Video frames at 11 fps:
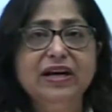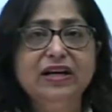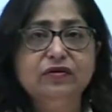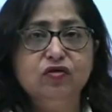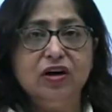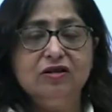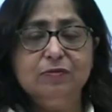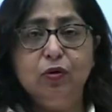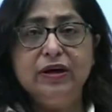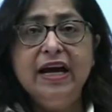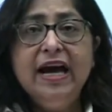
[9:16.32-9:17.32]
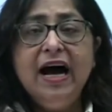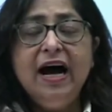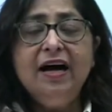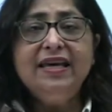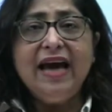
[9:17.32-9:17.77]
rate of transport.
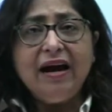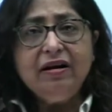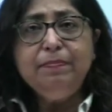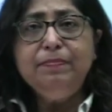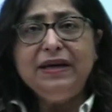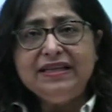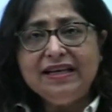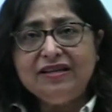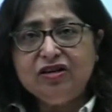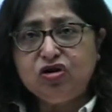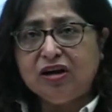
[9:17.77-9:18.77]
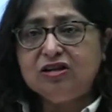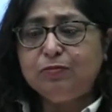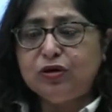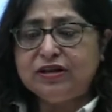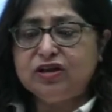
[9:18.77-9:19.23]
A carrier-mediated
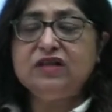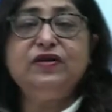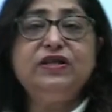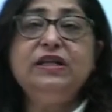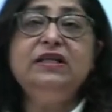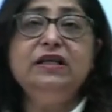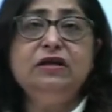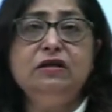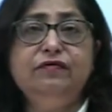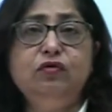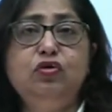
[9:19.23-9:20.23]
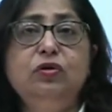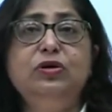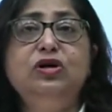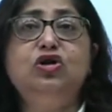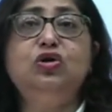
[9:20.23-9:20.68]
transport such as facilitated diffusion
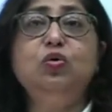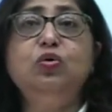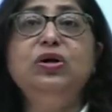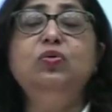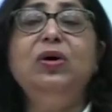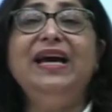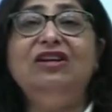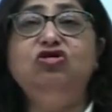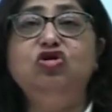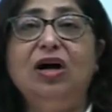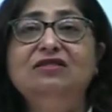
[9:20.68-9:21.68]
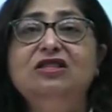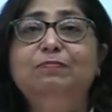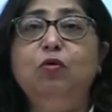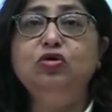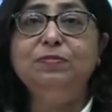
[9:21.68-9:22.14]
will show you a
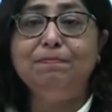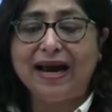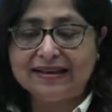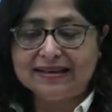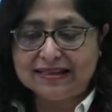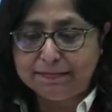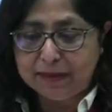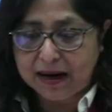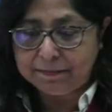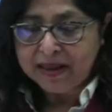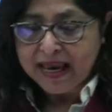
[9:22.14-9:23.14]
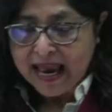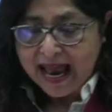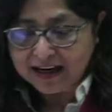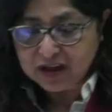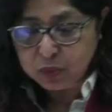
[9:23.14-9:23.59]
transport maxima.
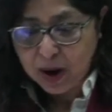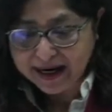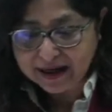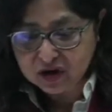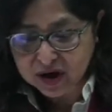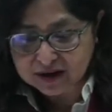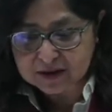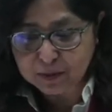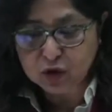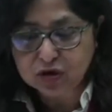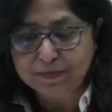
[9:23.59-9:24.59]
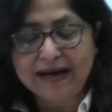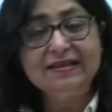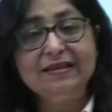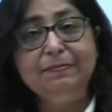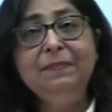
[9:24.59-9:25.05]
And why transport
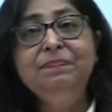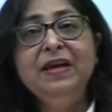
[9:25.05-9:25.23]
maxima?